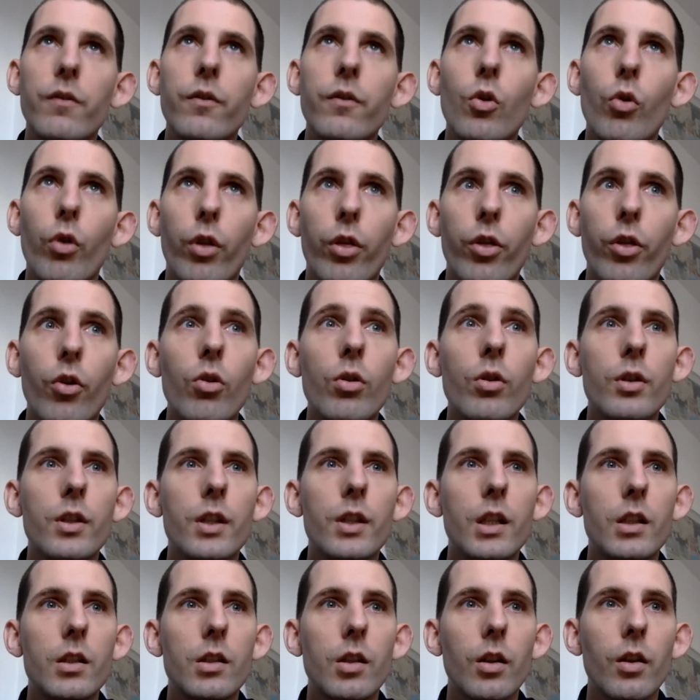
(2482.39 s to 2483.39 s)

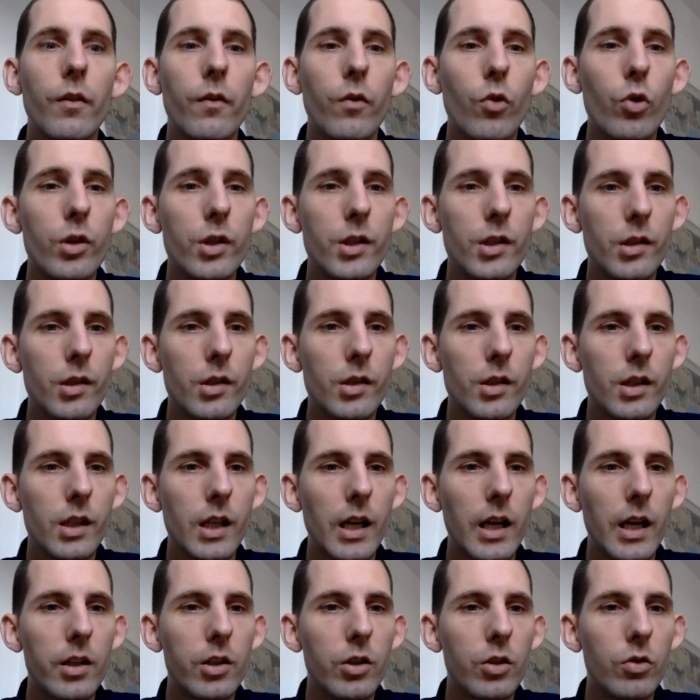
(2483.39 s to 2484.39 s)
authority to the voices
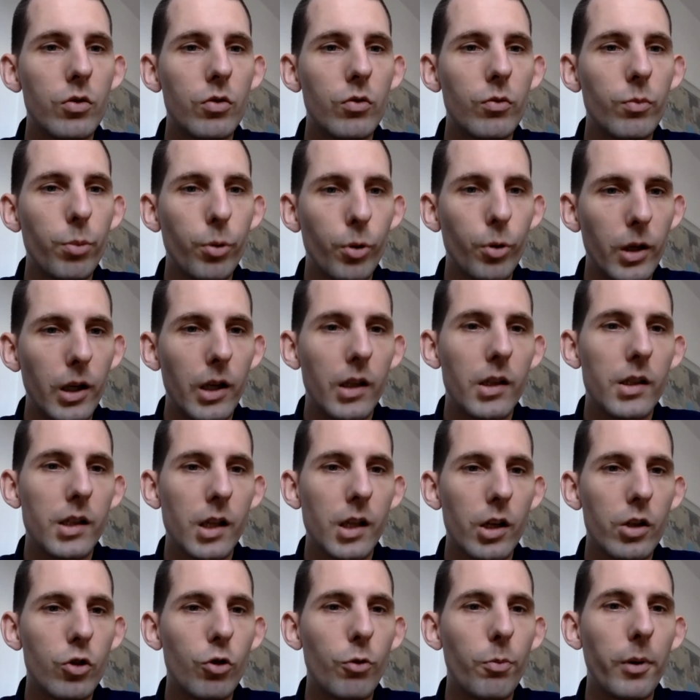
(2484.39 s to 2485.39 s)
that you put
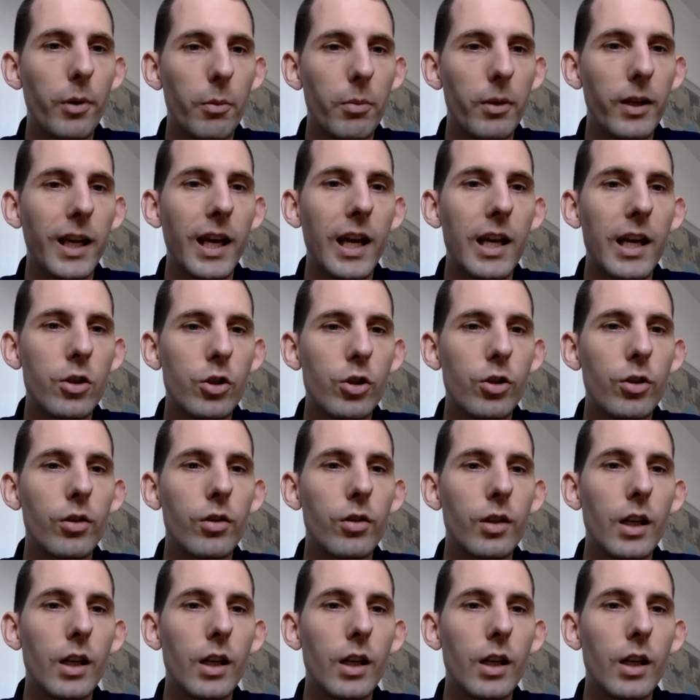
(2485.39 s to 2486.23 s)
inside your publication,